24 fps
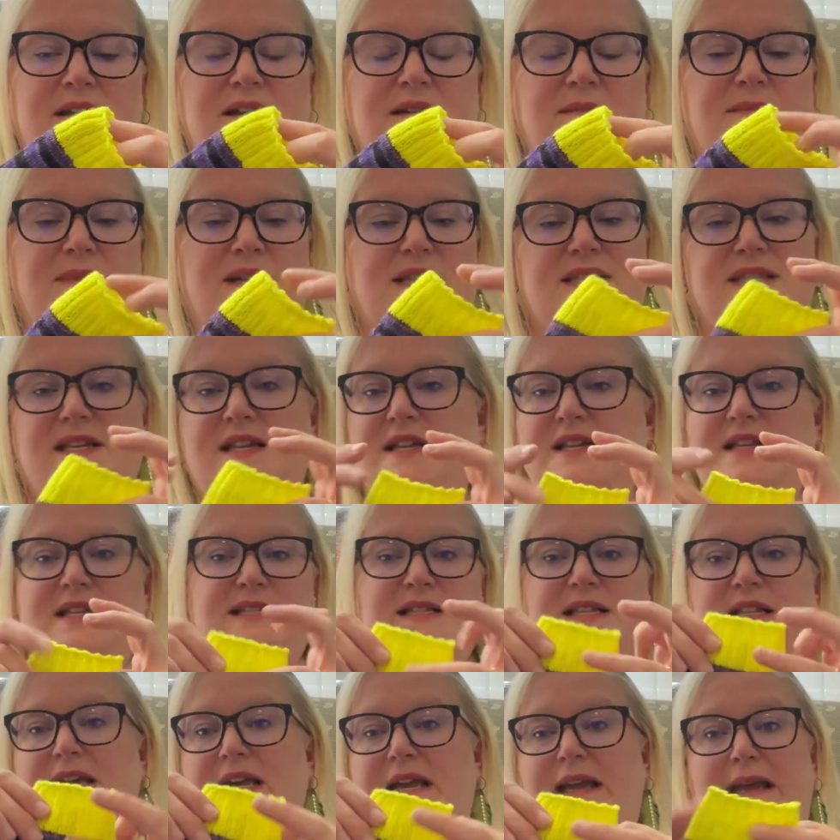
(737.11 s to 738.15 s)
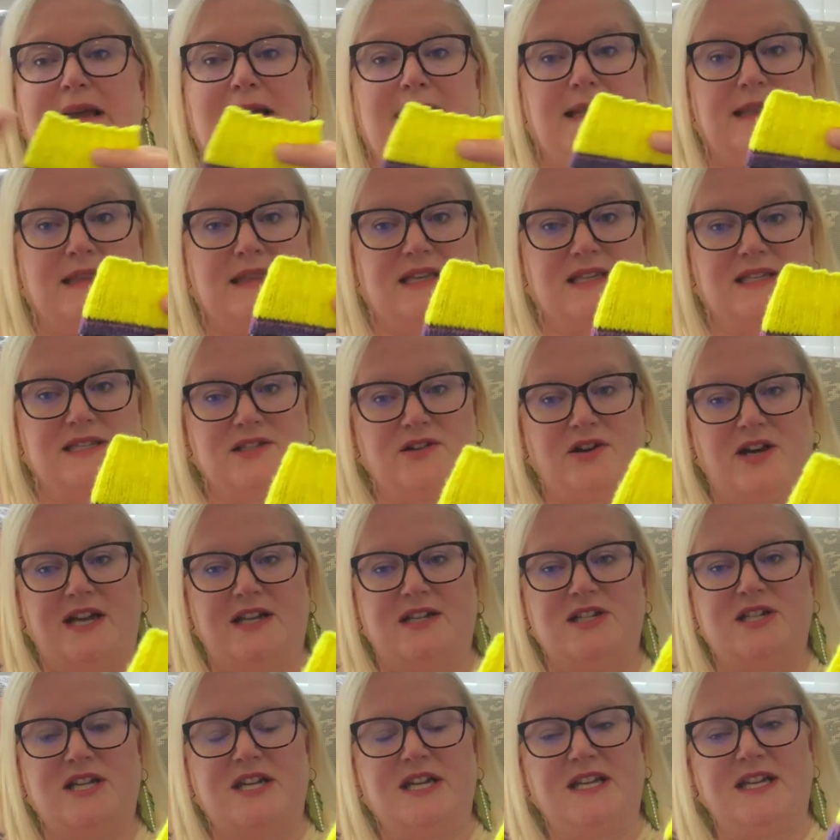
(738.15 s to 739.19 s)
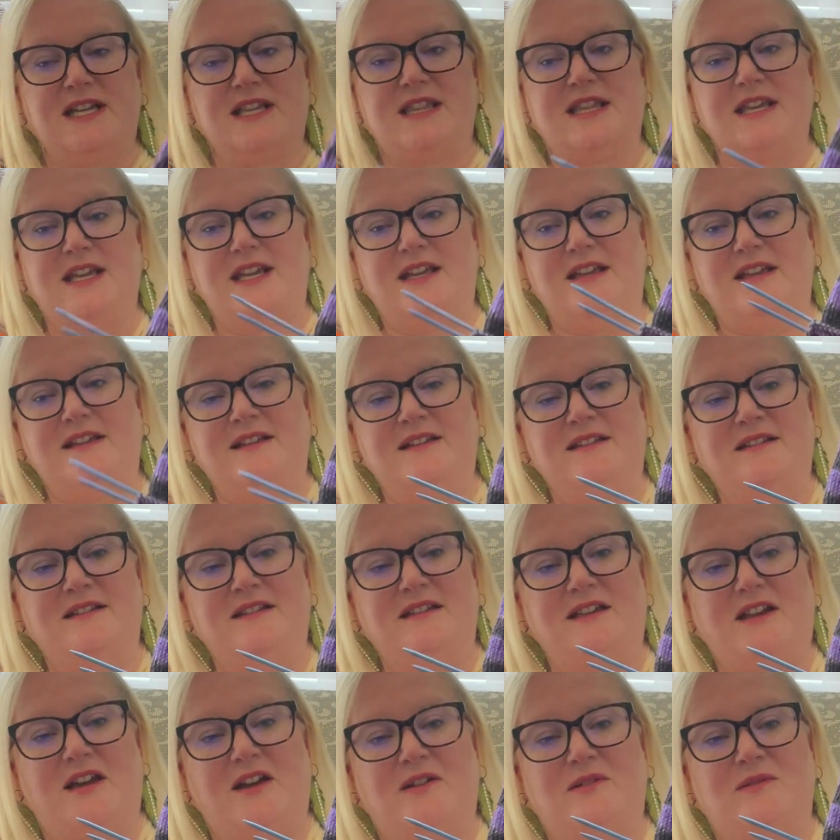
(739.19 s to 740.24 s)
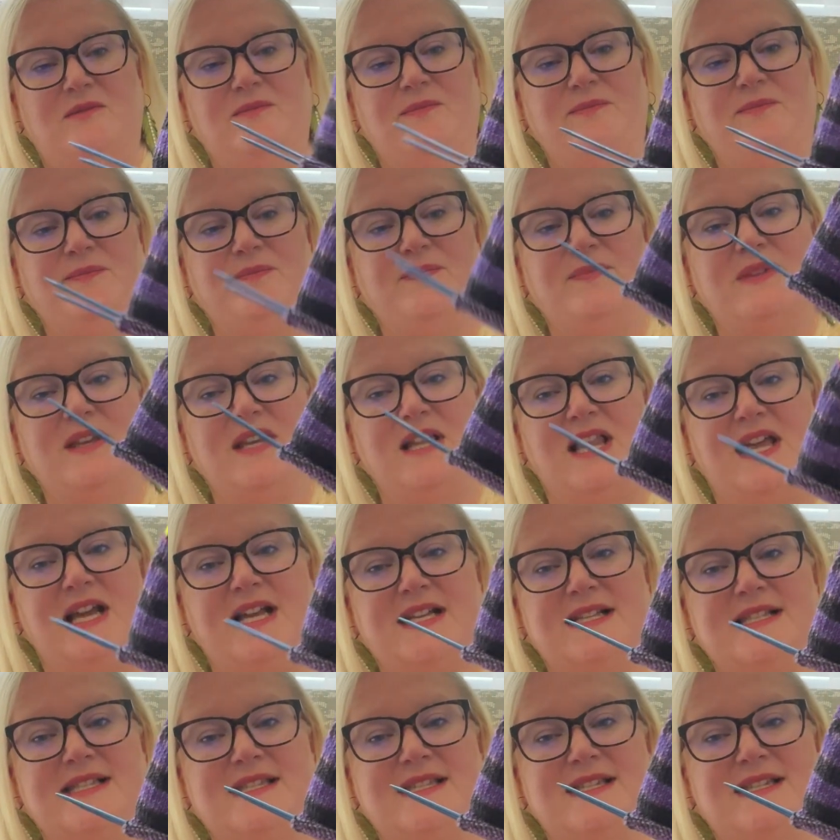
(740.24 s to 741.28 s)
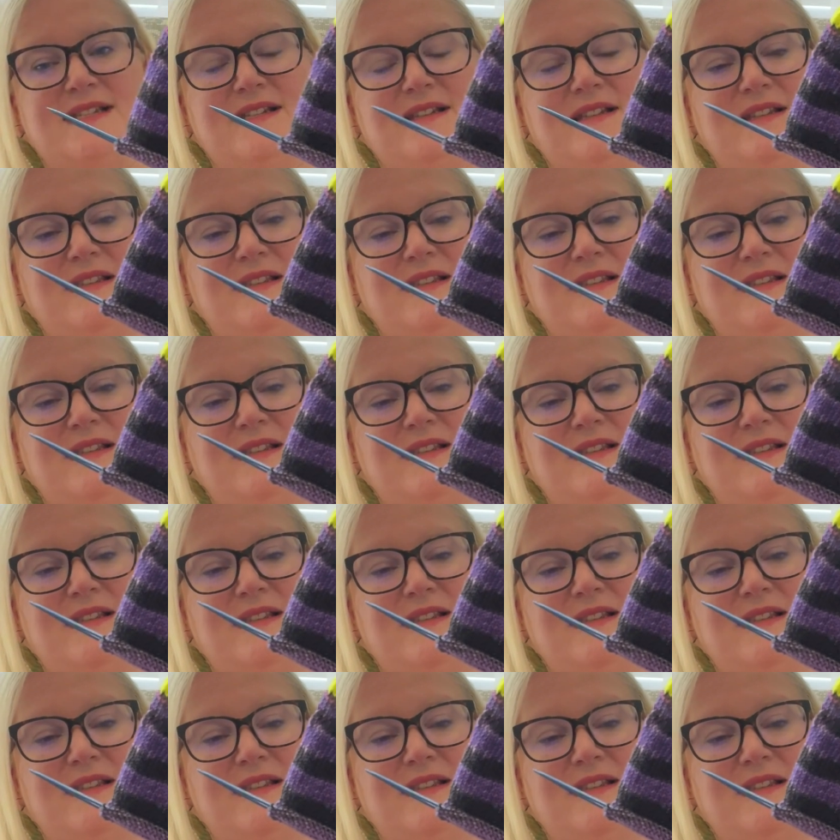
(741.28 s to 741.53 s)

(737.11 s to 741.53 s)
My son doesn't like anything scratchy, anything, you know, he likes it.